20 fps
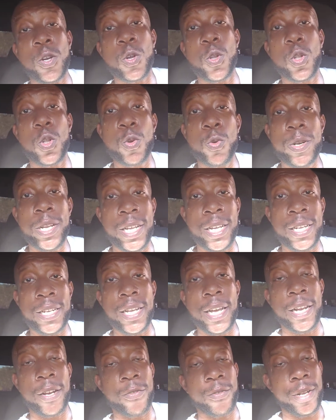including
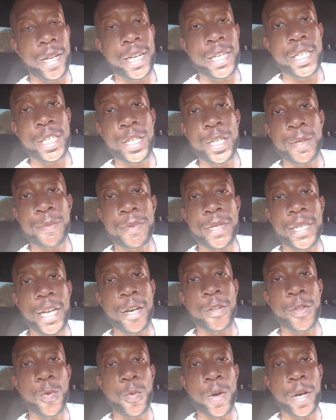dating, relationships,
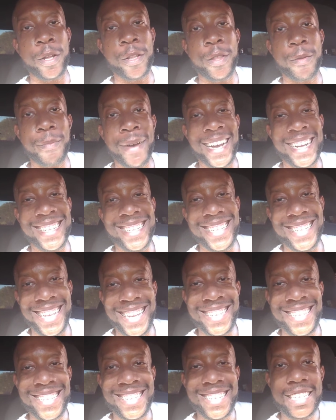health, wealth,
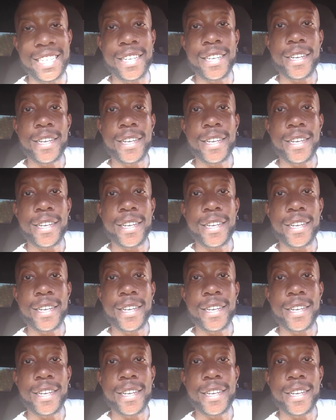mindsets,